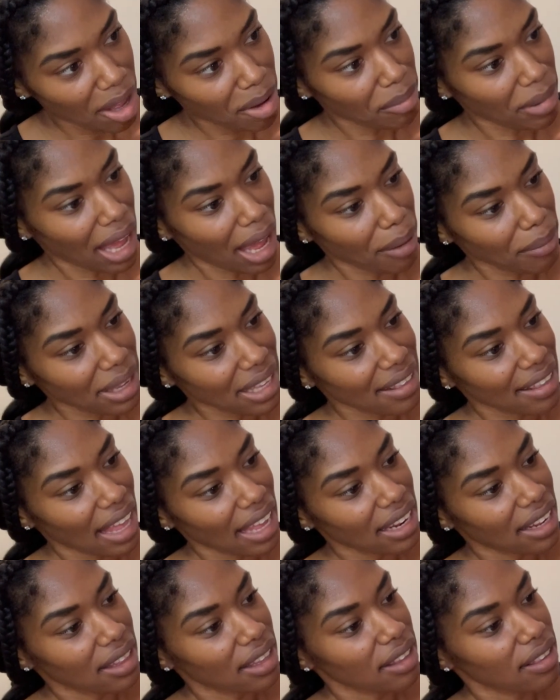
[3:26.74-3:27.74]
But I'm
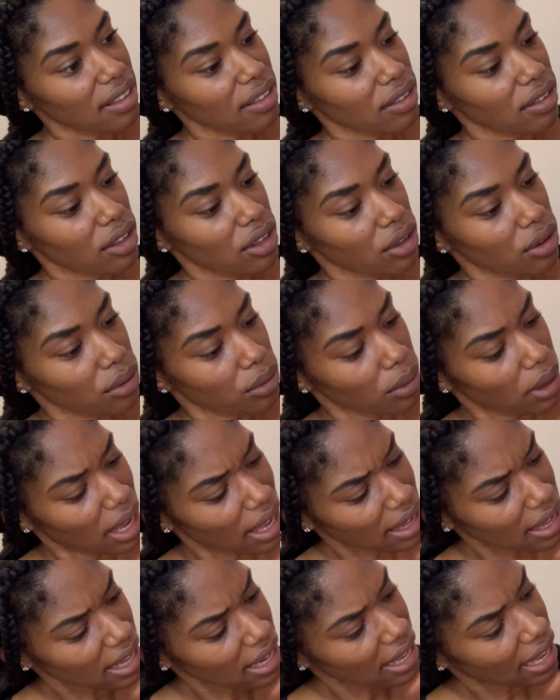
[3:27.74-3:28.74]
excited, this is cute.
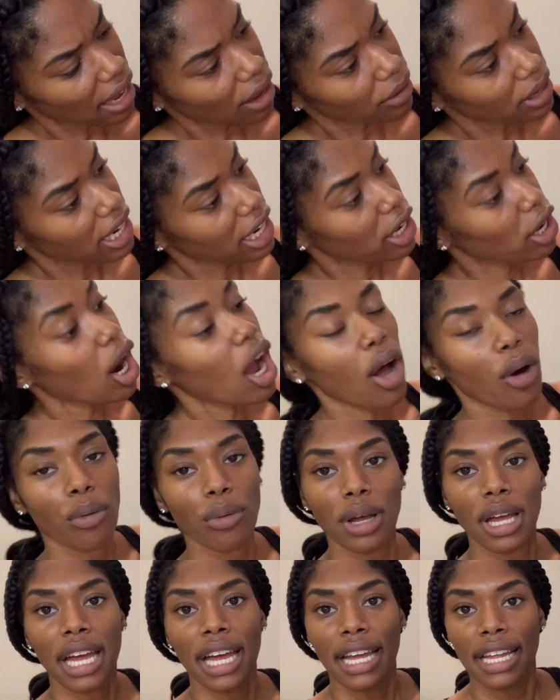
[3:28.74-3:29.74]
And then down here, oh,
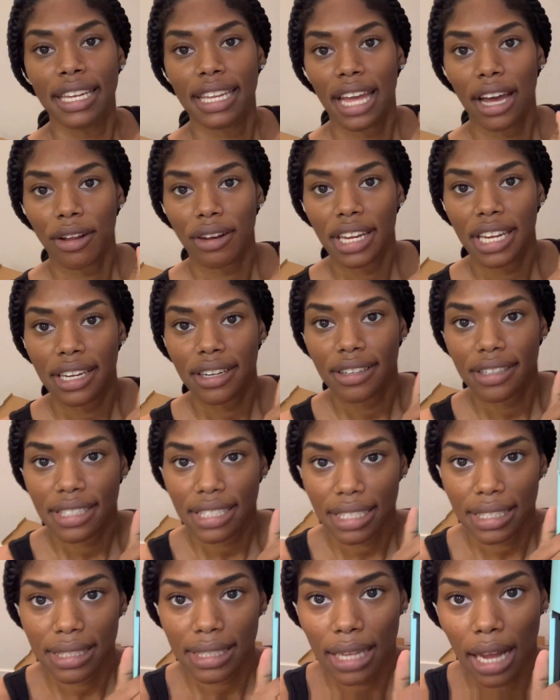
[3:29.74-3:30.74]
down here is
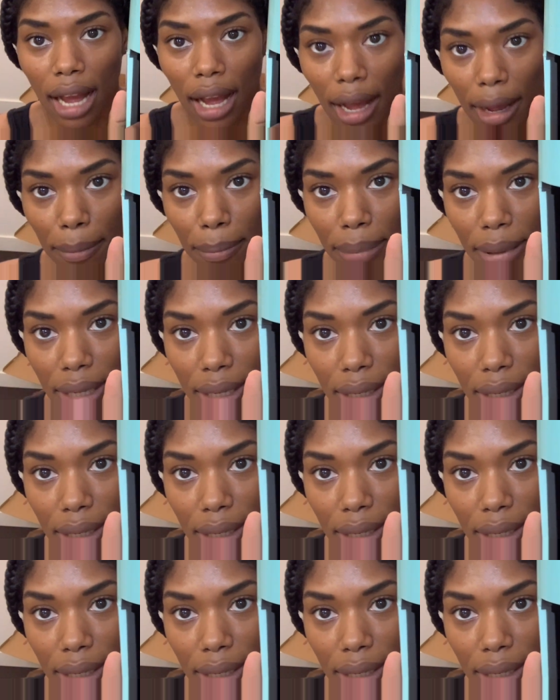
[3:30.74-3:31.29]
this knob,